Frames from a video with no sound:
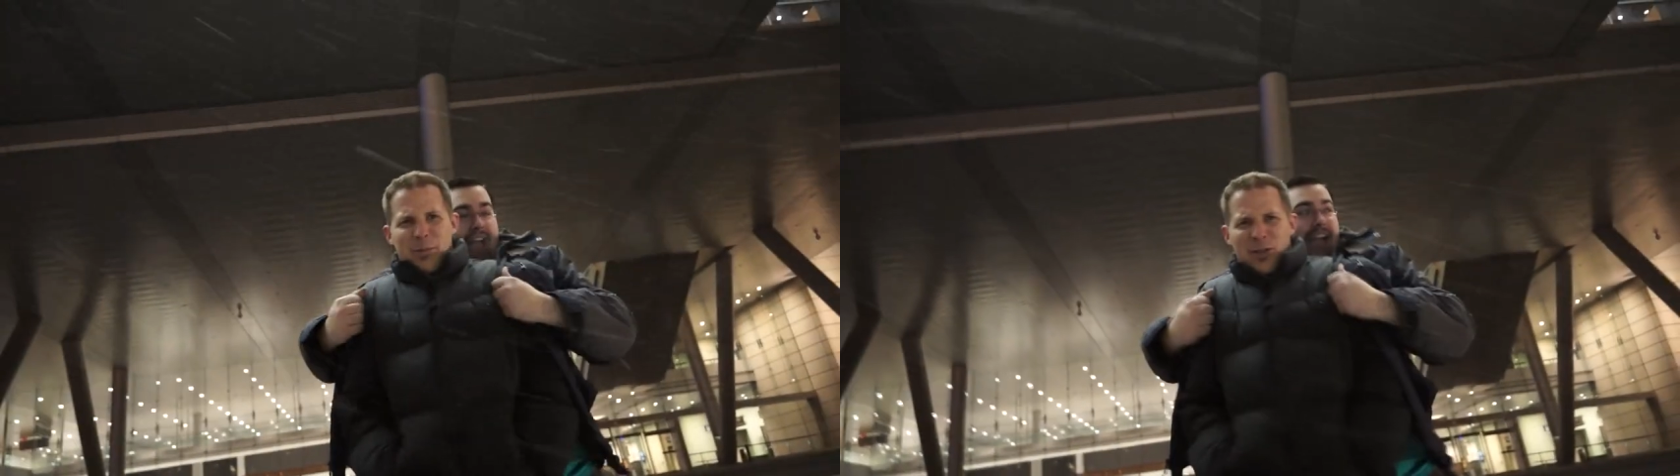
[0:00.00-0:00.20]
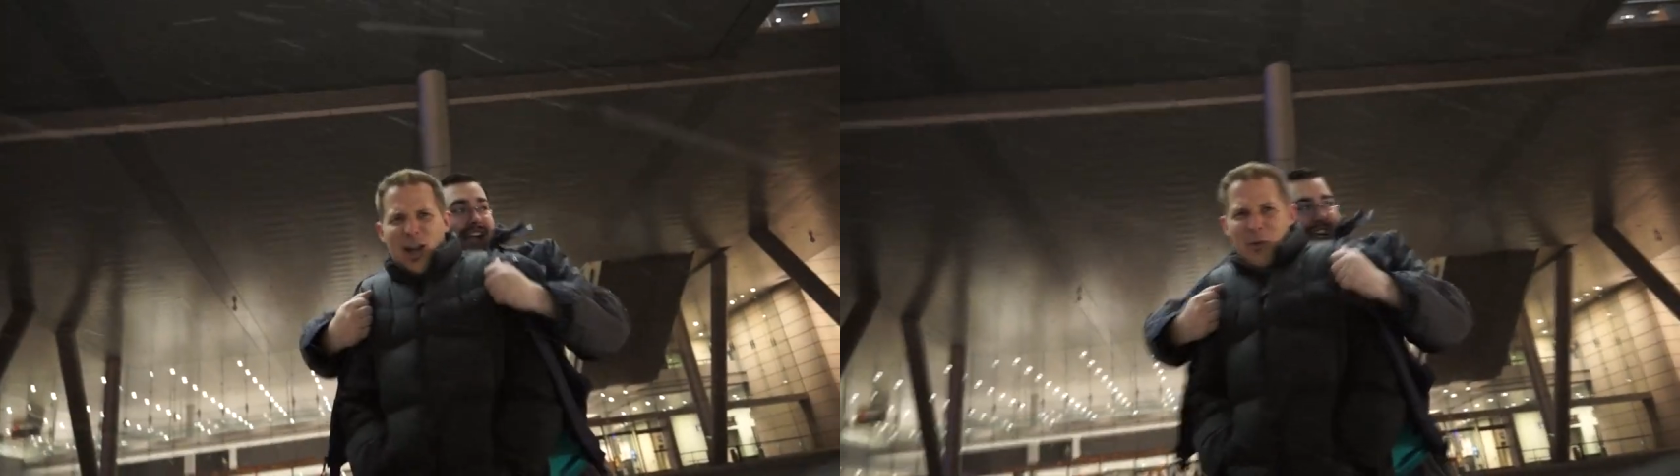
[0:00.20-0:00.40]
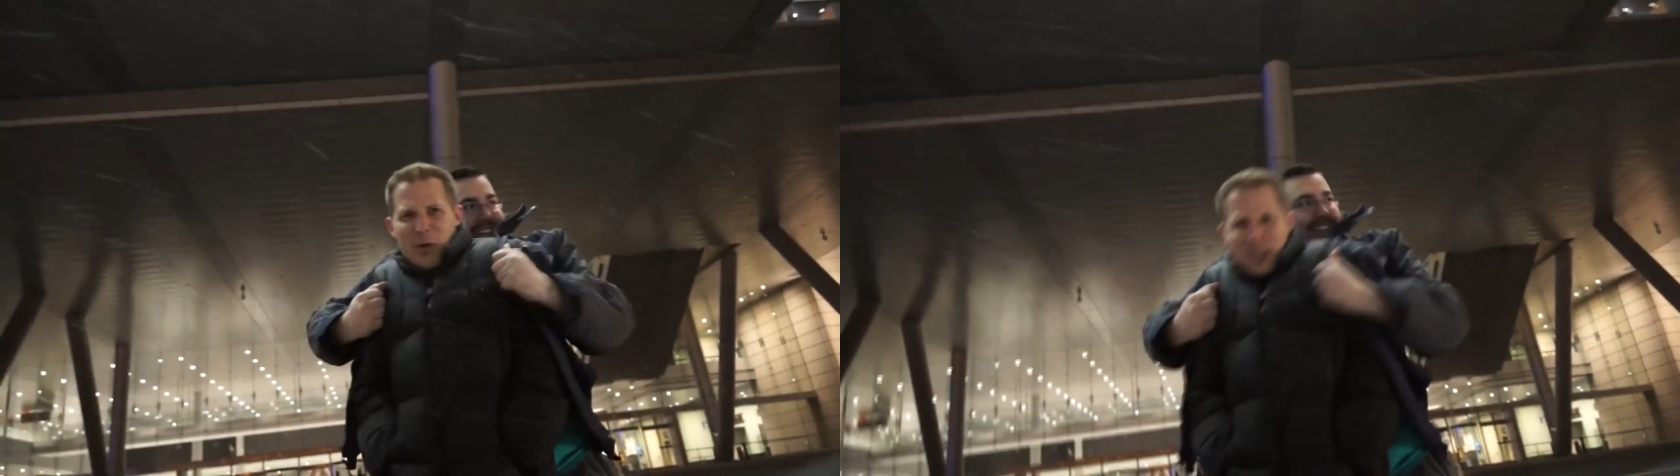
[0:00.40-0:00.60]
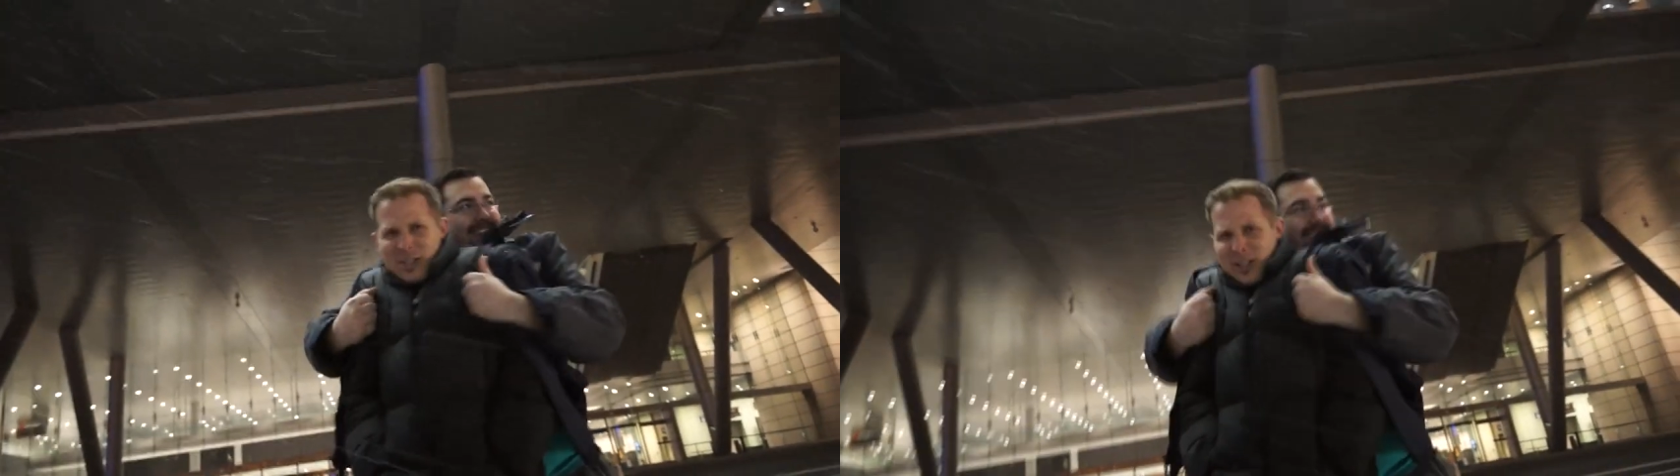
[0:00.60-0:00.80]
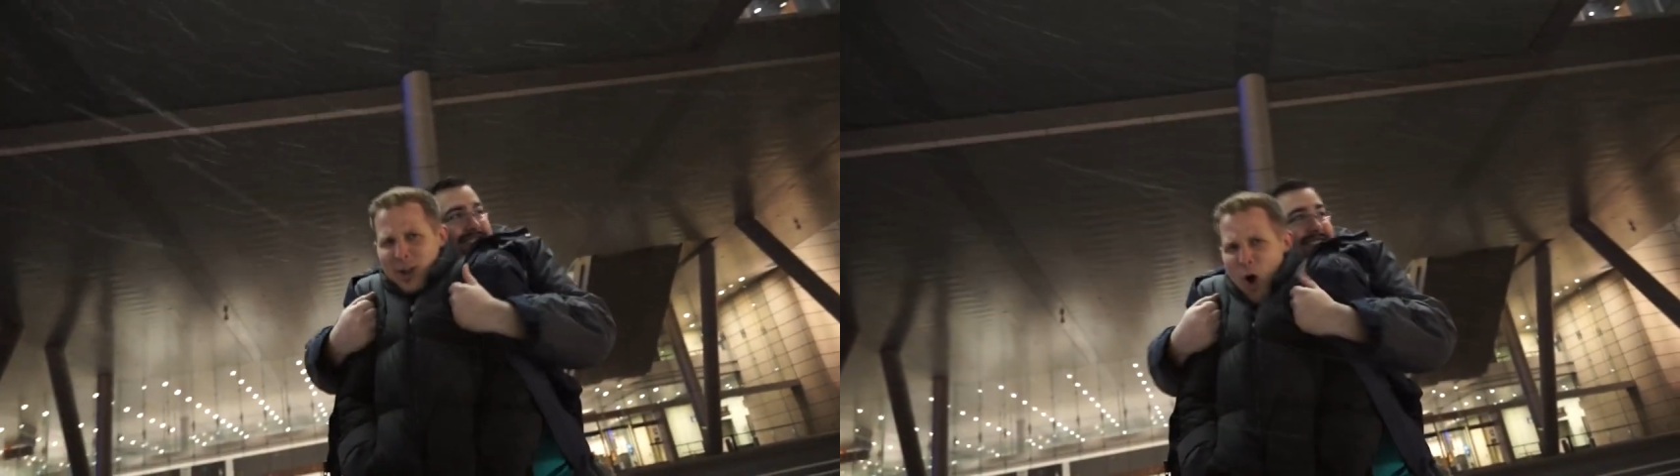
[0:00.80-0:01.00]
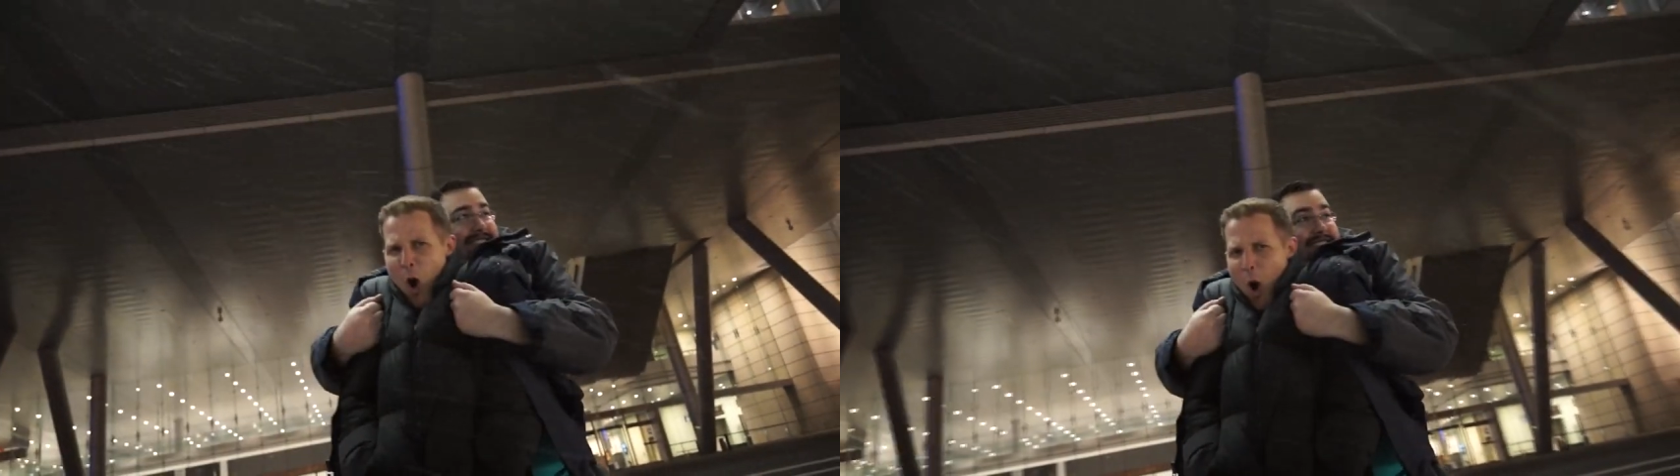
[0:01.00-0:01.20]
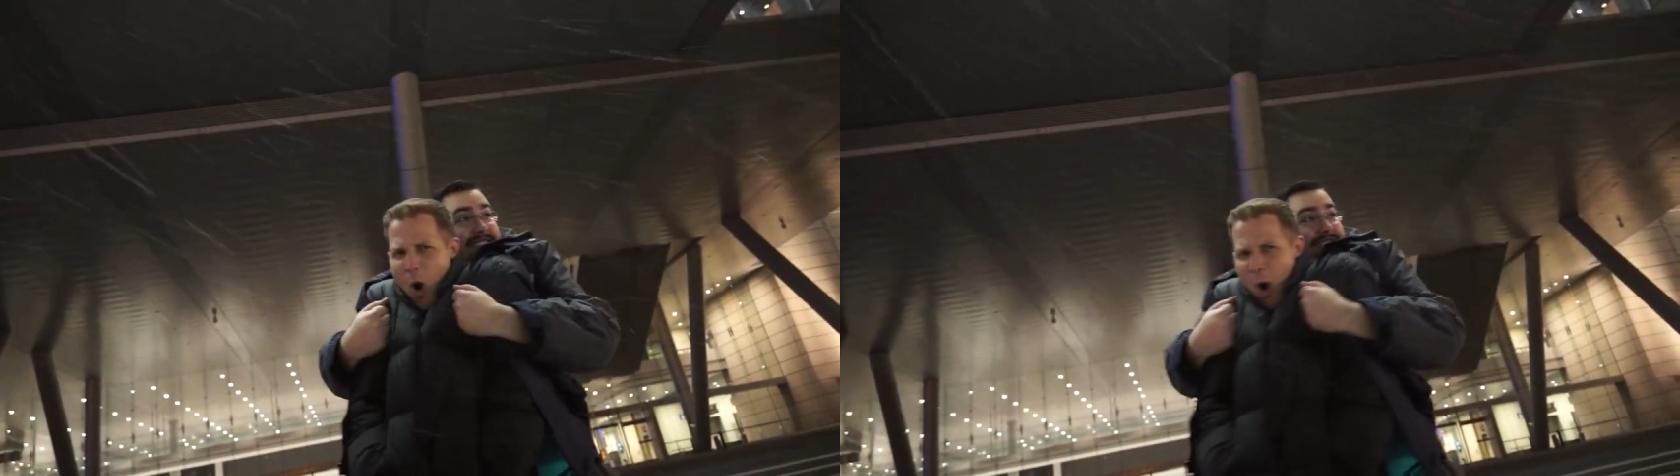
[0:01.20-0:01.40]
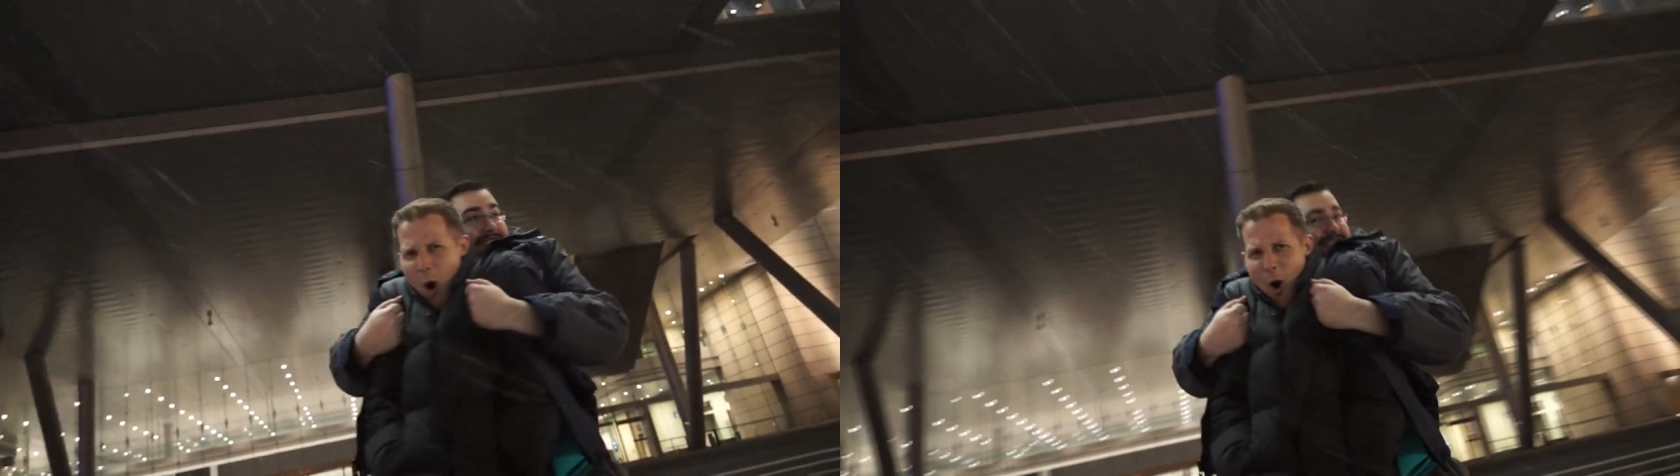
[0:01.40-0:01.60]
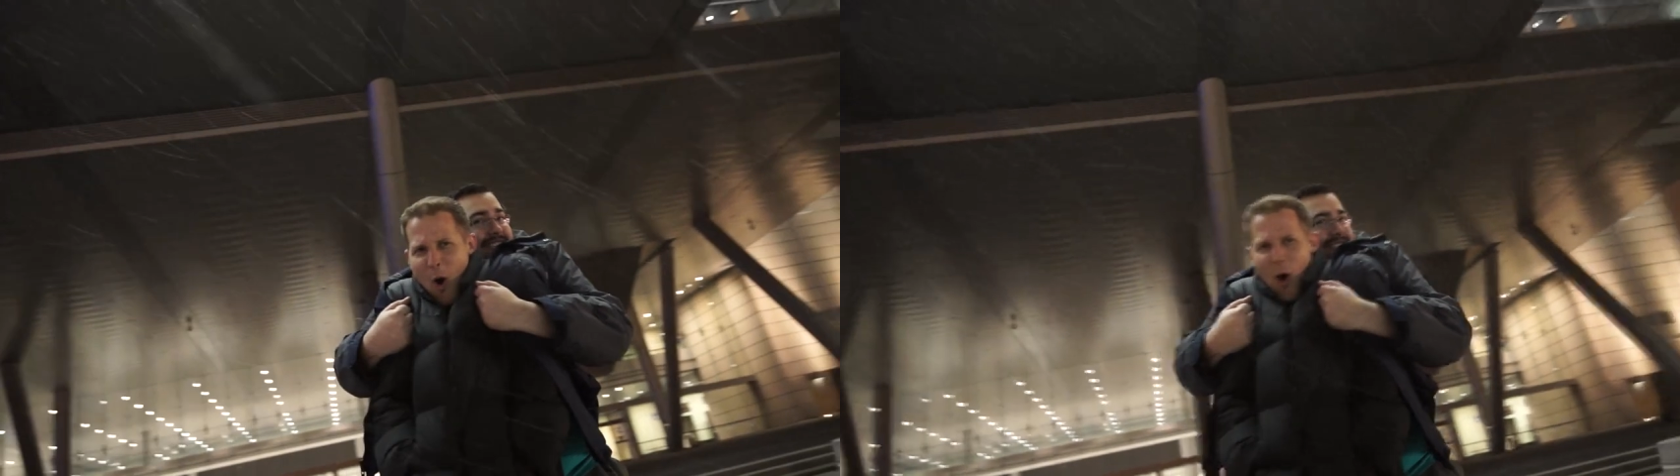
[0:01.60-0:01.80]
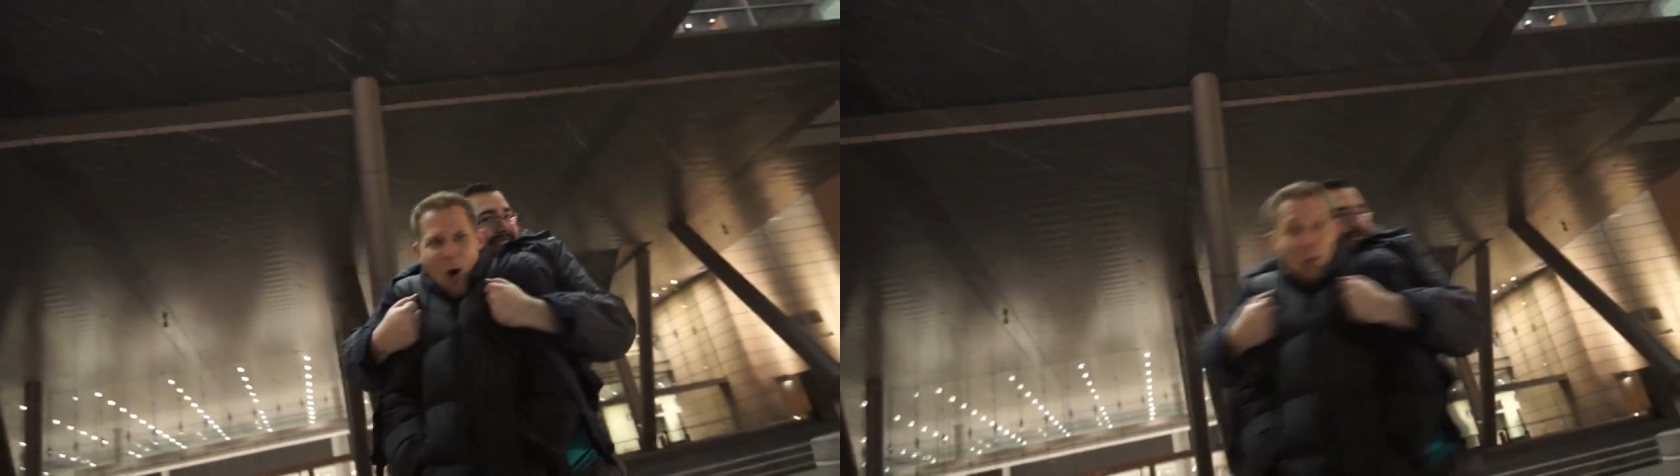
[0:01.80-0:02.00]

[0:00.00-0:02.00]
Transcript: from Star Wars? Right. Oh,